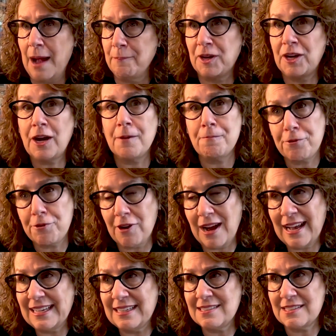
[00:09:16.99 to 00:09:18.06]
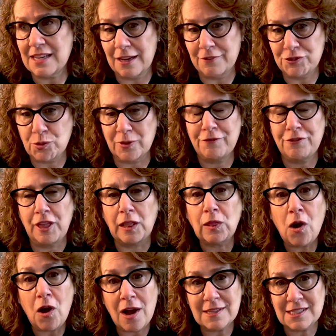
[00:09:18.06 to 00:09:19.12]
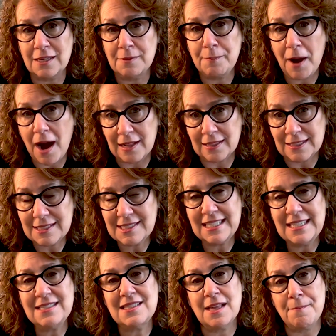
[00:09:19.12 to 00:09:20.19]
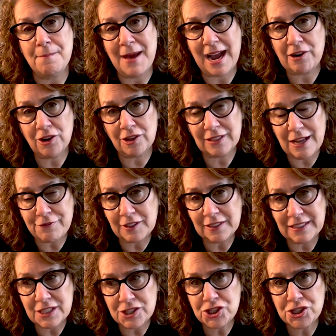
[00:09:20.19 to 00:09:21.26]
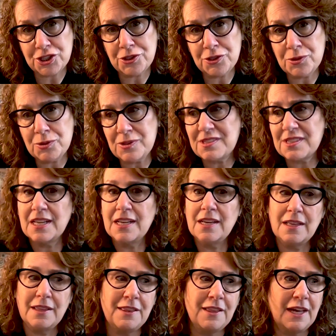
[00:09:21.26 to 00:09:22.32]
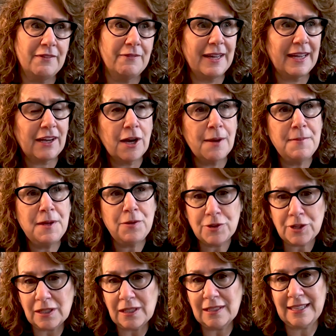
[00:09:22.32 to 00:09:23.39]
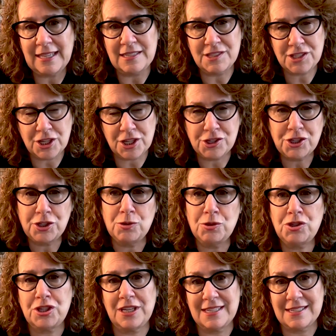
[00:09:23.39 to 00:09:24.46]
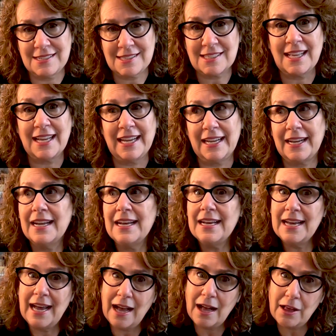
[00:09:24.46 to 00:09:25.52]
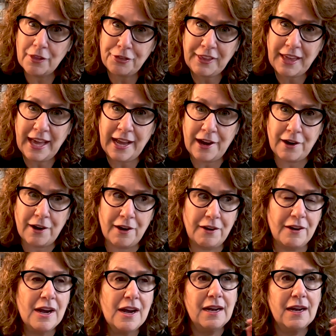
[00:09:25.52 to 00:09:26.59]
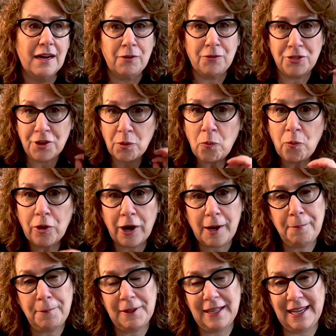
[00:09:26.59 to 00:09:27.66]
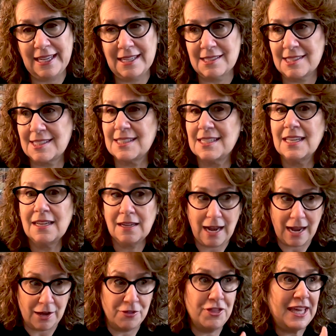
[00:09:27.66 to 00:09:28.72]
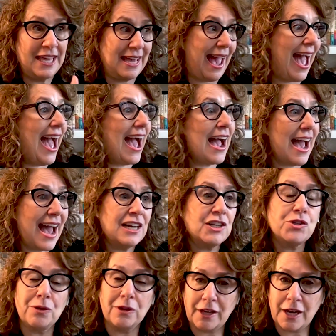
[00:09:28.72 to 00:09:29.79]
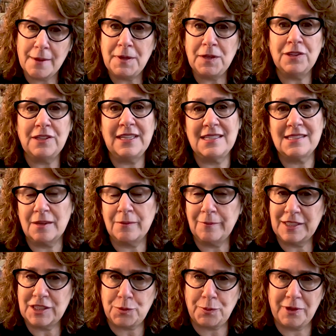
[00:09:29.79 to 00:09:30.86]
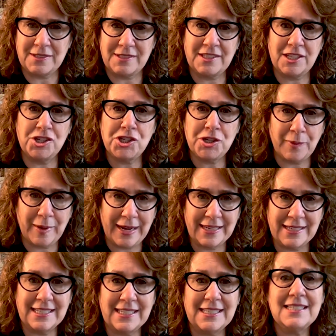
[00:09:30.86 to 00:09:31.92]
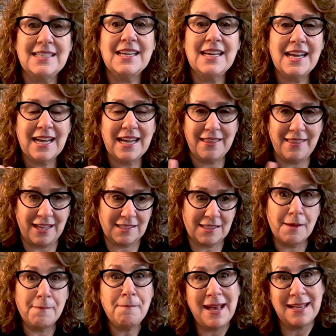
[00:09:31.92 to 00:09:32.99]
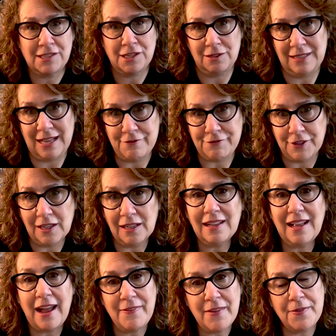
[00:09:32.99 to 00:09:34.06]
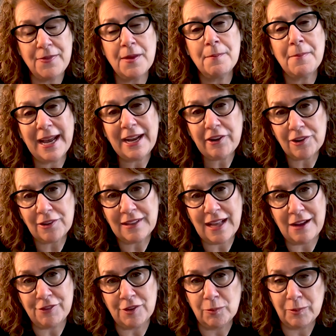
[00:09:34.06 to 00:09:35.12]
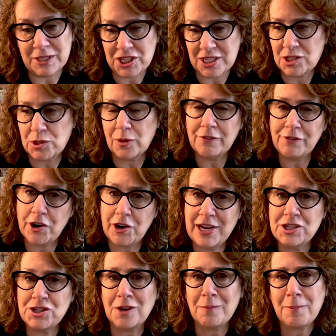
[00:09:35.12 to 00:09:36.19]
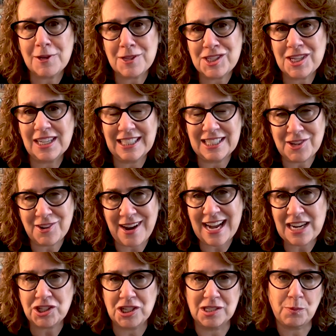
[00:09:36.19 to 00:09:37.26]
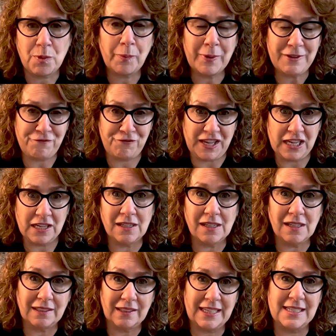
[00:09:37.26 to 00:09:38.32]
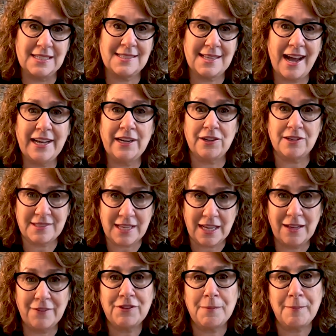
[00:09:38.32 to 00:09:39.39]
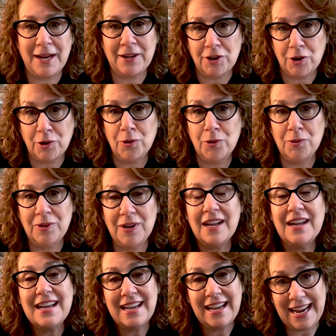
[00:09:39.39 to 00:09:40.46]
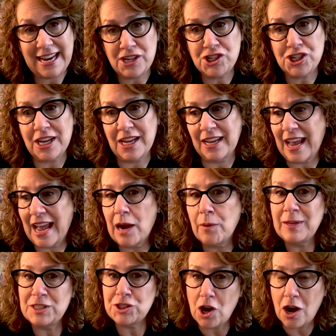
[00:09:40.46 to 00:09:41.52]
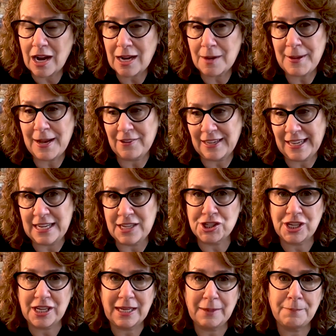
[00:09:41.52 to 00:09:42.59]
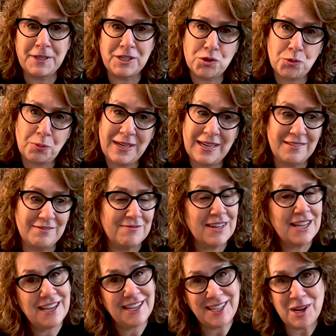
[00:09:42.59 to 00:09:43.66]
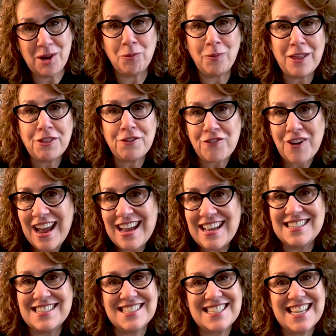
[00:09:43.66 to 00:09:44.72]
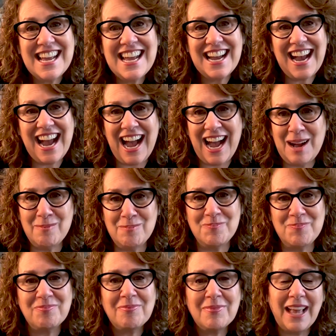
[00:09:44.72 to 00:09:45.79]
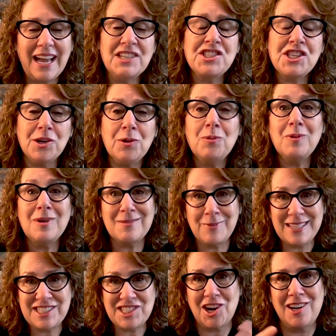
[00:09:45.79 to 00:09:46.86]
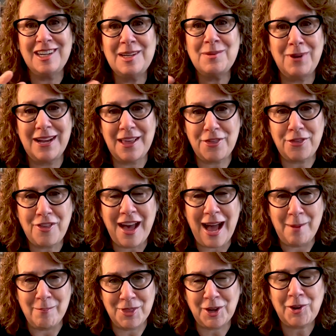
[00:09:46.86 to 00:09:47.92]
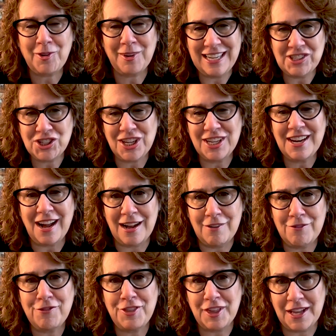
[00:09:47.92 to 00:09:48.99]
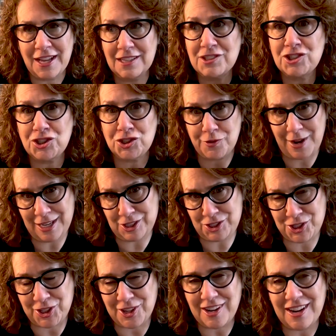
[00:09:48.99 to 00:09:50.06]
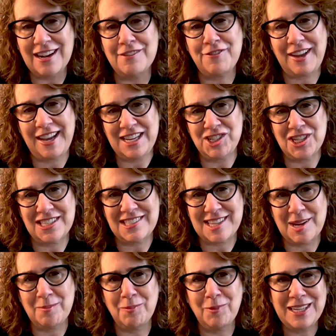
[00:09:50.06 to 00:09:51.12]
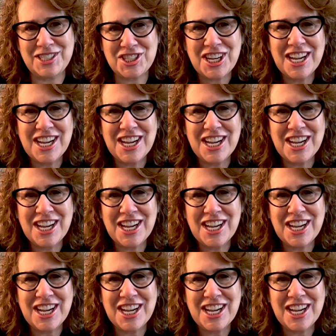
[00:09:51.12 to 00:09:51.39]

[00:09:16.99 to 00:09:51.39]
comprised of sort of the laws and policies, the macro level issues, the communal institutions like healthcare, the workplace, the actual communities in which we're situated. That's the meso level. And then the micro level, which is sort of our interpersonal interactions, what we feel inside ourselves about our own aging, how we talk about aging between, with friends. And so we started with the creation of the structure of ageism, which,